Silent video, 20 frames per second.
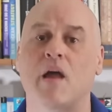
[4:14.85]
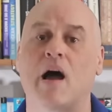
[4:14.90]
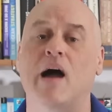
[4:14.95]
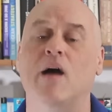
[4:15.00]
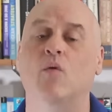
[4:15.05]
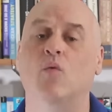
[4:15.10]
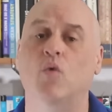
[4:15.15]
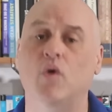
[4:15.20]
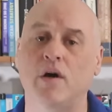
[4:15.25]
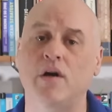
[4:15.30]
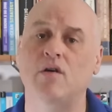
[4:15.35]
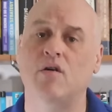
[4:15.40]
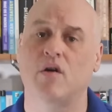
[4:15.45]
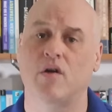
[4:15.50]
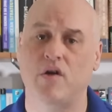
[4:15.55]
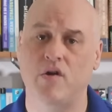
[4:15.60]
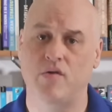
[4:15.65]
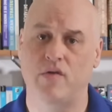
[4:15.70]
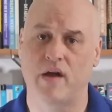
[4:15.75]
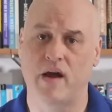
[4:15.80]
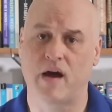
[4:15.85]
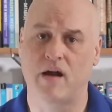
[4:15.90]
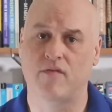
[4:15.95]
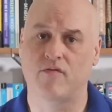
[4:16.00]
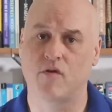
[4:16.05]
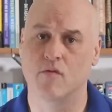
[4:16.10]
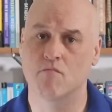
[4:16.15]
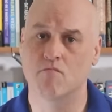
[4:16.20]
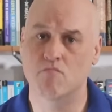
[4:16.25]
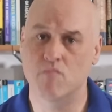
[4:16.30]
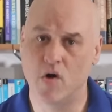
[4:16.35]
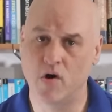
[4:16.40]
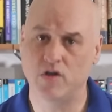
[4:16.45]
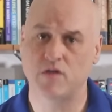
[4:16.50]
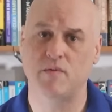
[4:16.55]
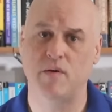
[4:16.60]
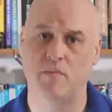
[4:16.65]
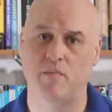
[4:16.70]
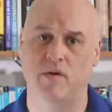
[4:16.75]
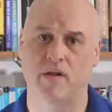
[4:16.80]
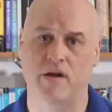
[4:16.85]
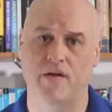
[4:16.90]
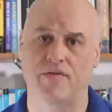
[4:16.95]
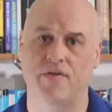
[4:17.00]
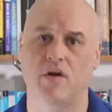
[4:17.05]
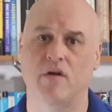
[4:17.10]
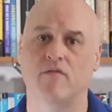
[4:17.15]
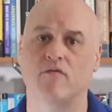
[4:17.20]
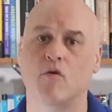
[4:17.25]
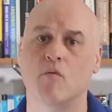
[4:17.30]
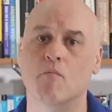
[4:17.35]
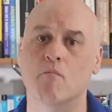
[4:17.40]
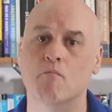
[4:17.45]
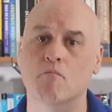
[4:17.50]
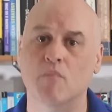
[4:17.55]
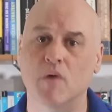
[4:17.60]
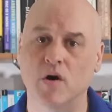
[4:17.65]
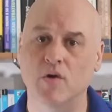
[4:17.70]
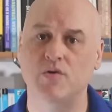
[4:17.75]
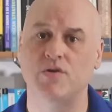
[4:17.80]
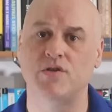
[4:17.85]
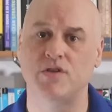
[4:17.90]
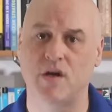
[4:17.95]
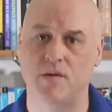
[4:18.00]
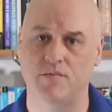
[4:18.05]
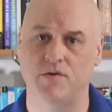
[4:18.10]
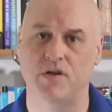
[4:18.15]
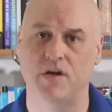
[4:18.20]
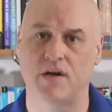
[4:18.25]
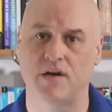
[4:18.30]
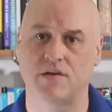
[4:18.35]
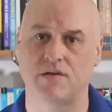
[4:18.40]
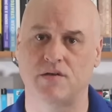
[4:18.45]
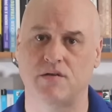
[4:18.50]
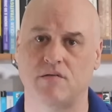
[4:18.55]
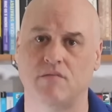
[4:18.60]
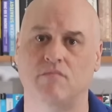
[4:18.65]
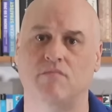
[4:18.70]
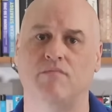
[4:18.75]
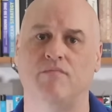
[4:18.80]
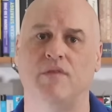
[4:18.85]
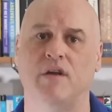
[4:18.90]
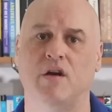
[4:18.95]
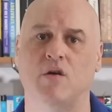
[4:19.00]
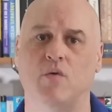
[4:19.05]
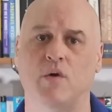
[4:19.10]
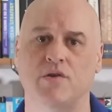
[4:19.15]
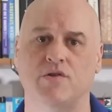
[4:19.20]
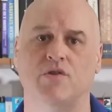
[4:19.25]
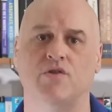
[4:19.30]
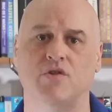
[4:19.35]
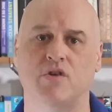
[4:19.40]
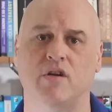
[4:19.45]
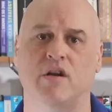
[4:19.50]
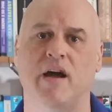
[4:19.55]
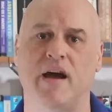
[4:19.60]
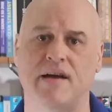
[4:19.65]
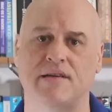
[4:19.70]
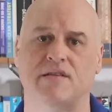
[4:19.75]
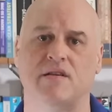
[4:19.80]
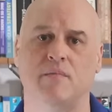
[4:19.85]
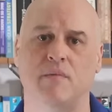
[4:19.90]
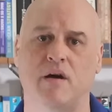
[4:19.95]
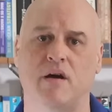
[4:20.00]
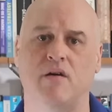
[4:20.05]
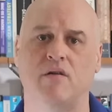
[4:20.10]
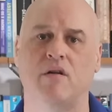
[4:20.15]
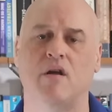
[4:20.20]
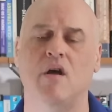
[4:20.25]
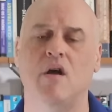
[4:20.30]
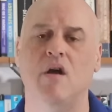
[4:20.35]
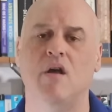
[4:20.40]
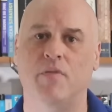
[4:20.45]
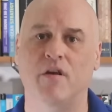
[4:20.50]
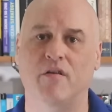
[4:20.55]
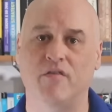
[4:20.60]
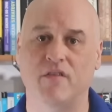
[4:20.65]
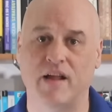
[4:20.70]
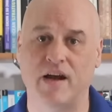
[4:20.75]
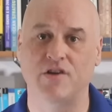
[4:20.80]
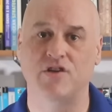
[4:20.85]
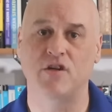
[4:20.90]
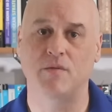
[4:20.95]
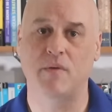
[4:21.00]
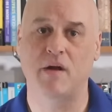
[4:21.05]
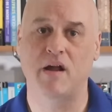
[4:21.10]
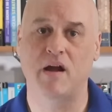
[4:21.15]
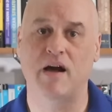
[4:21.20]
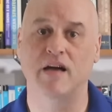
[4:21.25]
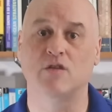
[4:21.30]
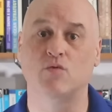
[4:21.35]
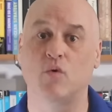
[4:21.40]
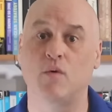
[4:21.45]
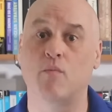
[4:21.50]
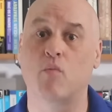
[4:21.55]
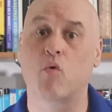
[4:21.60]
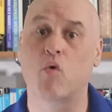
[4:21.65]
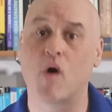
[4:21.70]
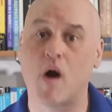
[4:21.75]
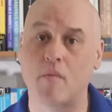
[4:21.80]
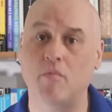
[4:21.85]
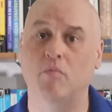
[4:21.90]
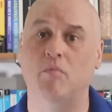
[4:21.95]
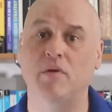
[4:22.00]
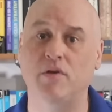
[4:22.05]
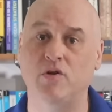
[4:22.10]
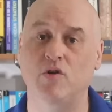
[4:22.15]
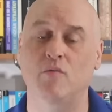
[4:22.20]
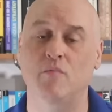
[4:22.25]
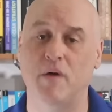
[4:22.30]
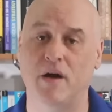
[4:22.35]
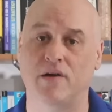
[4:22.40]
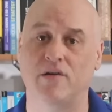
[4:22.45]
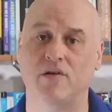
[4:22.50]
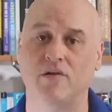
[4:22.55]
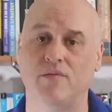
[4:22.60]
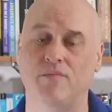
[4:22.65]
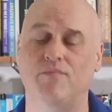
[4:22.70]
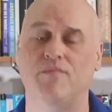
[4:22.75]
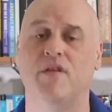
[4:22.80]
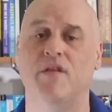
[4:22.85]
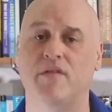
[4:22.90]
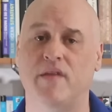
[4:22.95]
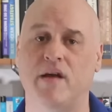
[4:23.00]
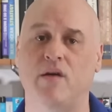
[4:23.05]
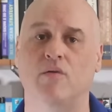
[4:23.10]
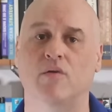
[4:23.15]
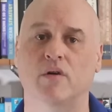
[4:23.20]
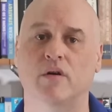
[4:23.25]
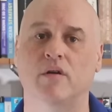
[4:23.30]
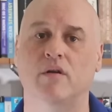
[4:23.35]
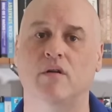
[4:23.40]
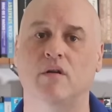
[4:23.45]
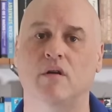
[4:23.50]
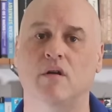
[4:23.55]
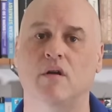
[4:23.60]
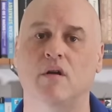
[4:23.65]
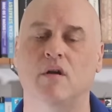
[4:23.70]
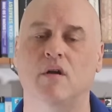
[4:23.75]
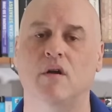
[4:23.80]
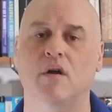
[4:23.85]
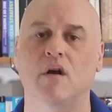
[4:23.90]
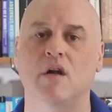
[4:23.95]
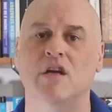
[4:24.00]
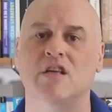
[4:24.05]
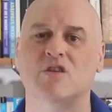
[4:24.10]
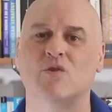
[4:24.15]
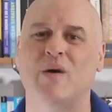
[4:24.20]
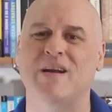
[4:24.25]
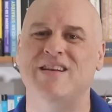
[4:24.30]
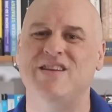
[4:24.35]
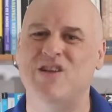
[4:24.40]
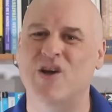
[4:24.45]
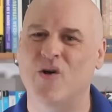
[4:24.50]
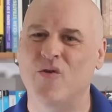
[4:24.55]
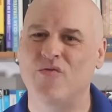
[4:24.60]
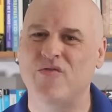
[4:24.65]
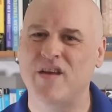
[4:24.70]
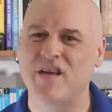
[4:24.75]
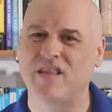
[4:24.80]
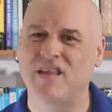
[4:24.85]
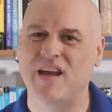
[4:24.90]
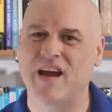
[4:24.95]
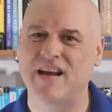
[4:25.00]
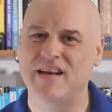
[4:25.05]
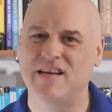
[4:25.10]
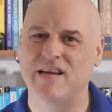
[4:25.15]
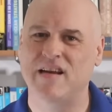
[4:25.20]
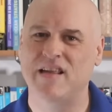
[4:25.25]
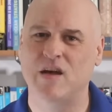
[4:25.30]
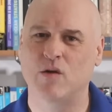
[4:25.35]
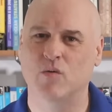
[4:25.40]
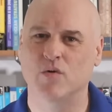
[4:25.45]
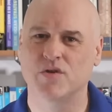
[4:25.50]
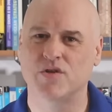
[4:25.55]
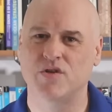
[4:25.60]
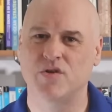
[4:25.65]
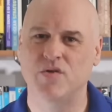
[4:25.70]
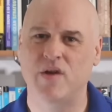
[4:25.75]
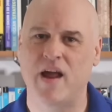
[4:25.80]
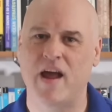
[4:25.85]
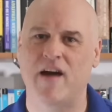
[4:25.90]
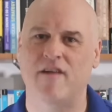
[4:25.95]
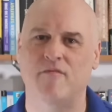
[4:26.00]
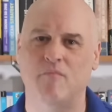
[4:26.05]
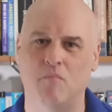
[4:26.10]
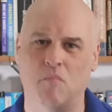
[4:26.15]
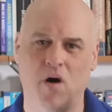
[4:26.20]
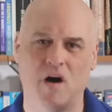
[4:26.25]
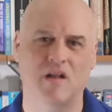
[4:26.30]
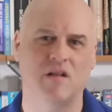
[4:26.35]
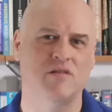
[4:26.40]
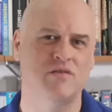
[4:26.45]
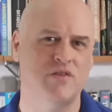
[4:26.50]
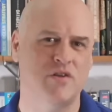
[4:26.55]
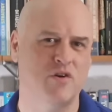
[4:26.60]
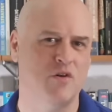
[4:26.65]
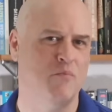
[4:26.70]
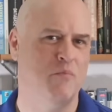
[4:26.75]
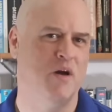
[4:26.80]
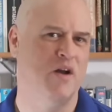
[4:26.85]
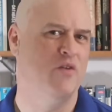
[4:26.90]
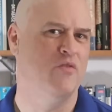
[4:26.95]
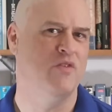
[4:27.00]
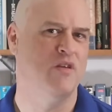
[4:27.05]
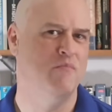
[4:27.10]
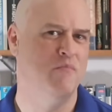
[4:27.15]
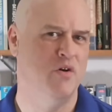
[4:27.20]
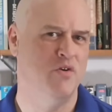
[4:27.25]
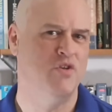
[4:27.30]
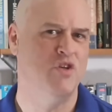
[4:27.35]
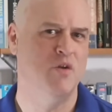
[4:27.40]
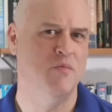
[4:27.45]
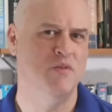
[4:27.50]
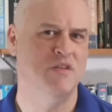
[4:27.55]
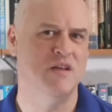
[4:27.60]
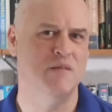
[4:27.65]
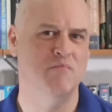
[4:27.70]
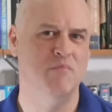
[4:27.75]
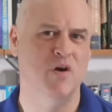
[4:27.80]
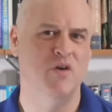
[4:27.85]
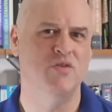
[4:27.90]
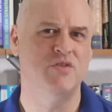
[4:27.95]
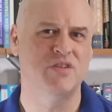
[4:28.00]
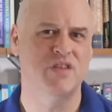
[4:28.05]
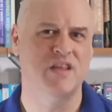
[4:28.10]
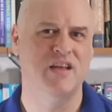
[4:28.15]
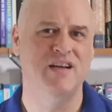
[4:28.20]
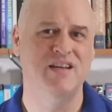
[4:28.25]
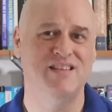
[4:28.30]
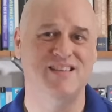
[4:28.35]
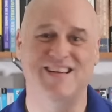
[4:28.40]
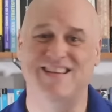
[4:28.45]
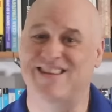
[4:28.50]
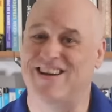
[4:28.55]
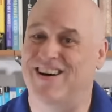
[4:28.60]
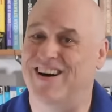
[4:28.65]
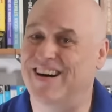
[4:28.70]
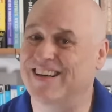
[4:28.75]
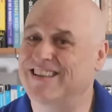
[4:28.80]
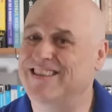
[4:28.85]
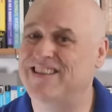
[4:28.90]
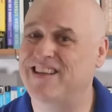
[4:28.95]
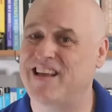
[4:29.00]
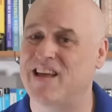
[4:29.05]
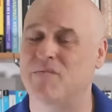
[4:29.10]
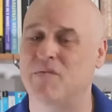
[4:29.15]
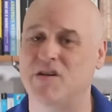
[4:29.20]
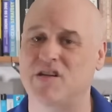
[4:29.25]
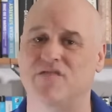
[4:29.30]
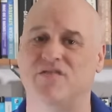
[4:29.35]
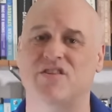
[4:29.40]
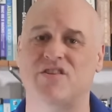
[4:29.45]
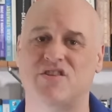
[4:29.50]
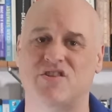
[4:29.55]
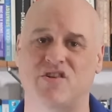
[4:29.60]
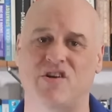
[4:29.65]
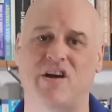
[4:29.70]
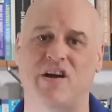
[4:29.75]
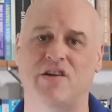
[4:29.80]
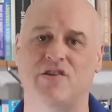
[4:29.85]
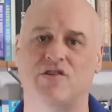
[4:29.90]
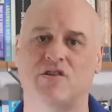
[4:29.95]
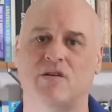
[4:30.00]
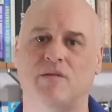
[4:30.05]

I would argue that for most people out there, for most subjects that questions could asked about, the flagship AIs would probably do better than they would. So I don't think the idea that we'll soon have models that are better than most humans at most things is honestly that much of a stretch.